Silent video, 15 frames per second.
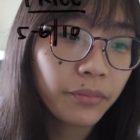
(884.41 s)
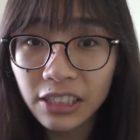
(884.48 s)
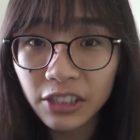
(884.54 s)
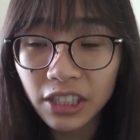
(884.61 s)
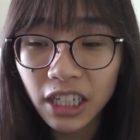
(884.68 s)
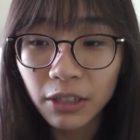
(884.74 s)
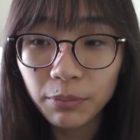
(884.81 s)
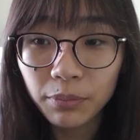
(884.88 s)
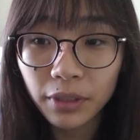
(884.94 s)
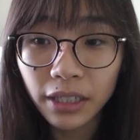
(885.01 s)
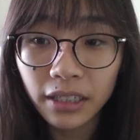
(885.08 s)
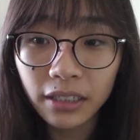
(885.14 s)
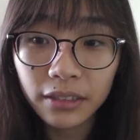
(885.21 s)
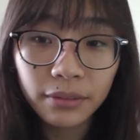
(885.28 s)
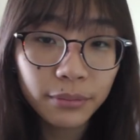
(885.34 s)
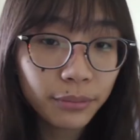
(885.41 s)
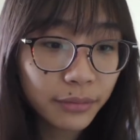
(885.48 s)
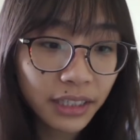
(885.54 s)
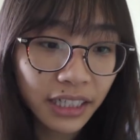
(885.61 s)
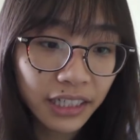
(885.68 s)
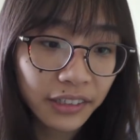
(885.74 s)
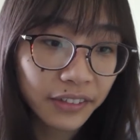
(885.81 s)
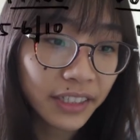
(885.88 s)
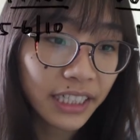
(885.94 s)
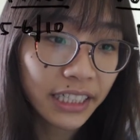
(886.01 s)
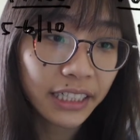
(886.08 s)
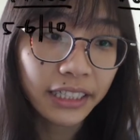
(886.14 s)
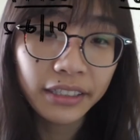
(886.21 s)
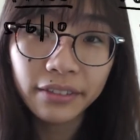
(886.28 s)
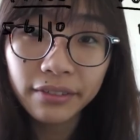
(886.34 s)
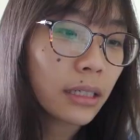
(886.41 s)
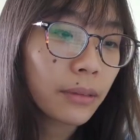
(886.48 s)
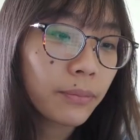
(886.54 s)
nothing to complain, 10 out of 10.